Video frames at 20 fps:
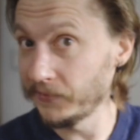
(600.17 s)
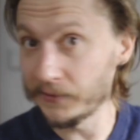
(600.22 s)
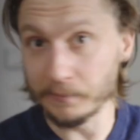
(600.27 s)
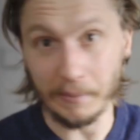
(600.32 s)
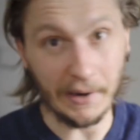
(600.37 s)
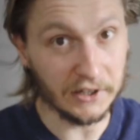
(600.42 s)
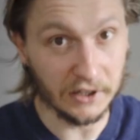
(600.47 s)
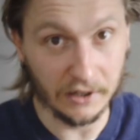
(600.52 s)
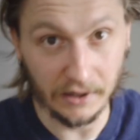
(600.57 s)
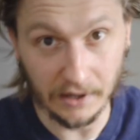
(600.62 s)

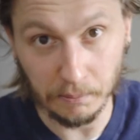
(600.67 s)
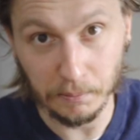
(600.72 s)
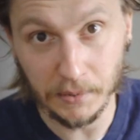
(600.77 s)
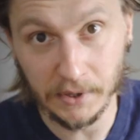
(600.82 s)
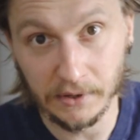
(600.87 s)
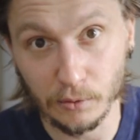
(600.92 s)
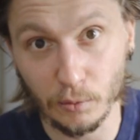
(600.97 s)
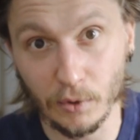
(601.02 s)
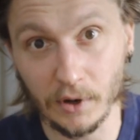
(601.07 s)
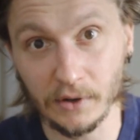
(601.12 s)
especially the
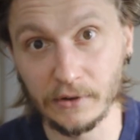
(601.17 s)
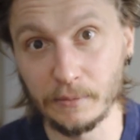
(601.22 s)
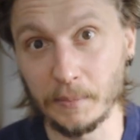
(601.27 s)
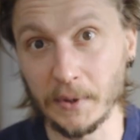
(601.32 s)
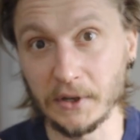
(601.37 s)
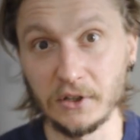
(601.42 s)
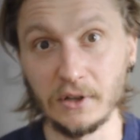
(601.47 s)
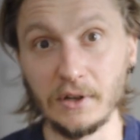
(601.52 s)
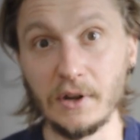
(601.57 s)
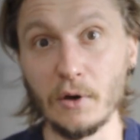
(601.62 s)
busy ones,
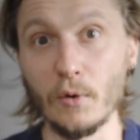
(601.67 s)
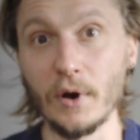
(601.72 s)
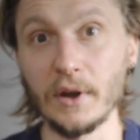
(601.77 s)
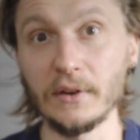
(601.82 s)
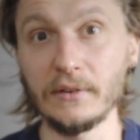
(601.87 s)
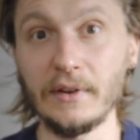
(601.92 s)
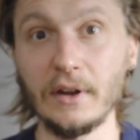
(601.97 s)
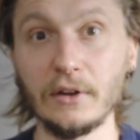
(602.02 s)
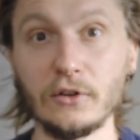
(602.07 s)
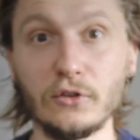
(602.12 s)
especially the
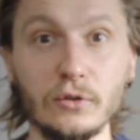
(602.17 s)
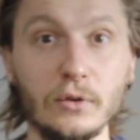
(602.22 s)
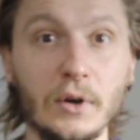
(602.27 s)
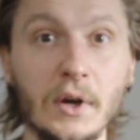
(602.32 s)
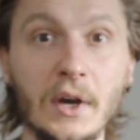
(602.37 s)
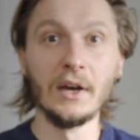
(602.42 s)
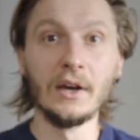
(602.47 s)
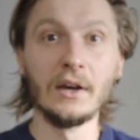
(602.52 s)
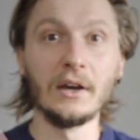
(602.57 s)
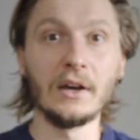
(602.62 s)
ones that you
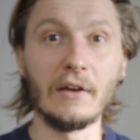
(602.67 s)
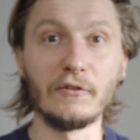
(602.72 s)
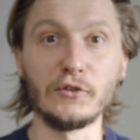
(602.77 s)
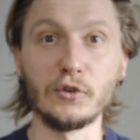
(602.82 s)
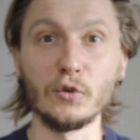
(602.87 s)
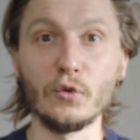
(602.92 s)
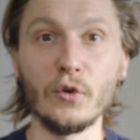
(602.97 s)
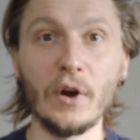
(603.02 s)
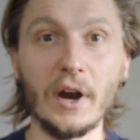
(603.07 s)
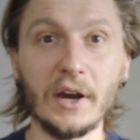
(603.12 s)
have
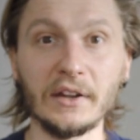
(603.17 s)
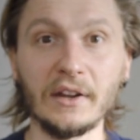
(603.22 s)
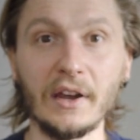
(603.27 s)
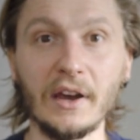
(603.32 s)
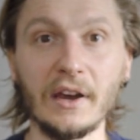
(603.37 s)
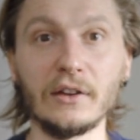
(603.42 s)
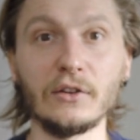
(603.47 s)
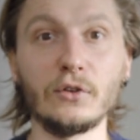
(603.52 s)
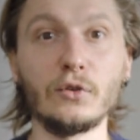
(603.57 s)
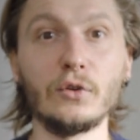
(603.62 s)
to run
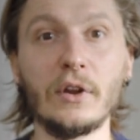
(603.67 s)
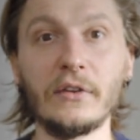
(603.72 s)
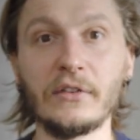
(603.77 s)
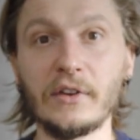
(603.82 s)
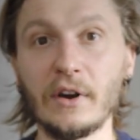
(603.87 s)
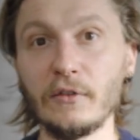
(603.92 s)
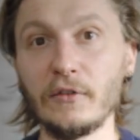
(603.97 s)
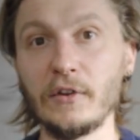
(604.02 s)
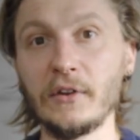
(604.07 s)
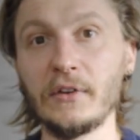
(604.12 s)
and do the
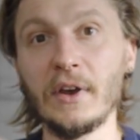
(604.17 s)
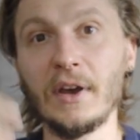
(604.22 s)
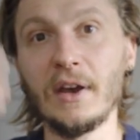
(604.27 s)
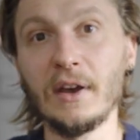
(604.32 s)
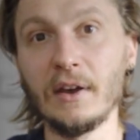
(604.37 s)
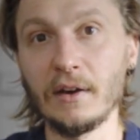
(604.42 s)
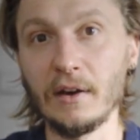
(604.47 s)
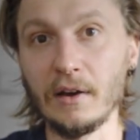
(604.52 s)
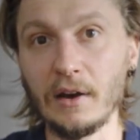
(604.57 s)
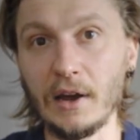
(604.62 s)
service
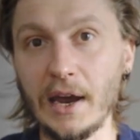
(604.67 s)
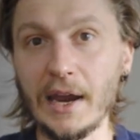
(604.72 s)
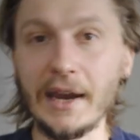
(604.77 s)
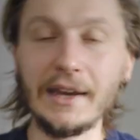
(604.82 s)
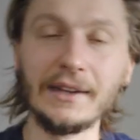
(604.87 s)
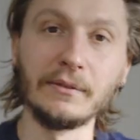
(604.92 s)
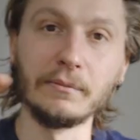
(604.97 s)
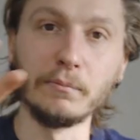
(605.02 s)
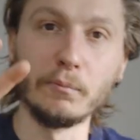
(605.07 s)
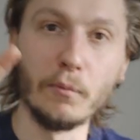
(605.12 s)

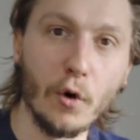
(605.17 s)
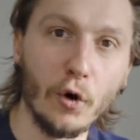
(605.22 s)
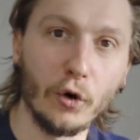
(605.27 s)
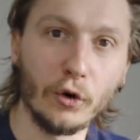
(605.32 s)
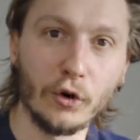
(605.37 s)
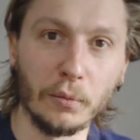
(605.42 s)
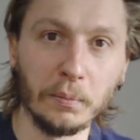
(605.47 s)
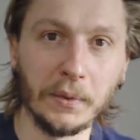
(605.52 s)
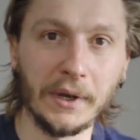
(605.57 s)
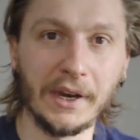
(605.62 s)
in more
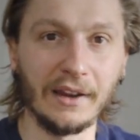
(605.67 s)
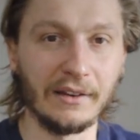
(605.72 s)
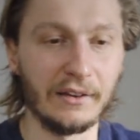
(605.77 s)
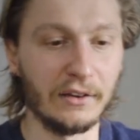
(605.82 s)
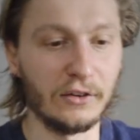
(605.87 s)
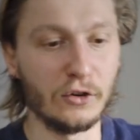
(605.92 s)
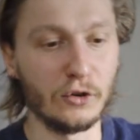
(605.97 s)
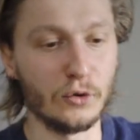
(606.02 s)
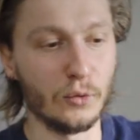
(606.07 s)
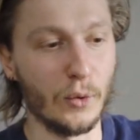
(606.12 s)
complicated
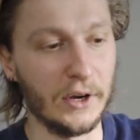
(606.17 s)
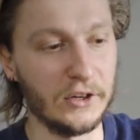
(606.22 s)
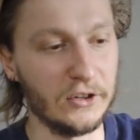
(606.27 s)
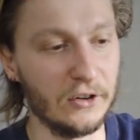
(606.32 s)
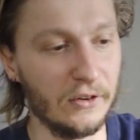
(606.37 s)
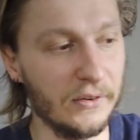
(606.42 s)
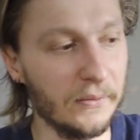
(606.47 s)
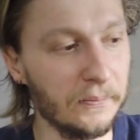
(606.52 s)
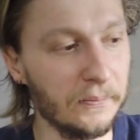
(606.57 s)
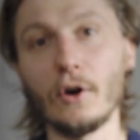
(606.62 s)

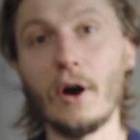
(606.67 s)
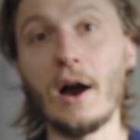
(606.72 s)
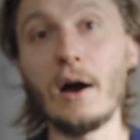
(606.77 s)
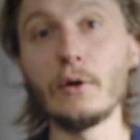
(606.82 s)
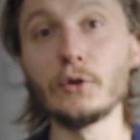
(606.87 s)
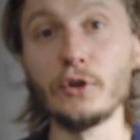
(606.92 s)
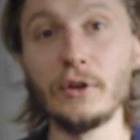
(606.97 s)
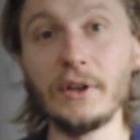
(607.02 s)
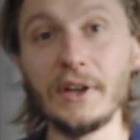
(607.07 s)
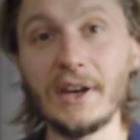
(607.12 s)
situations.
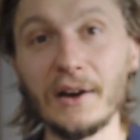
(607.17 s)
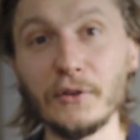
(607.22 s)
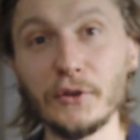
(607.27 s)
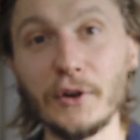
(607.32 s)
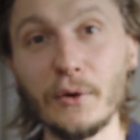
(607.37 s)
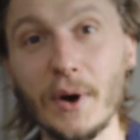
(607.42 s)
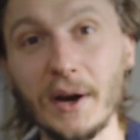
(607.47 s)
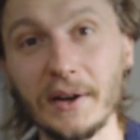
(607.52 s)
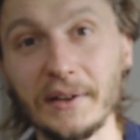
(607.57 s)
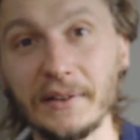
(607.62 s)
how to decant
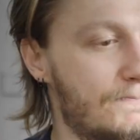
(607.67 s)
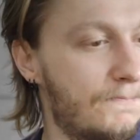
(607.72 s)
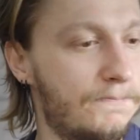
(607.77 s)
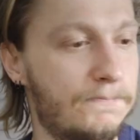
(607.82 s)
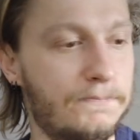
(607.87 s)
the wine?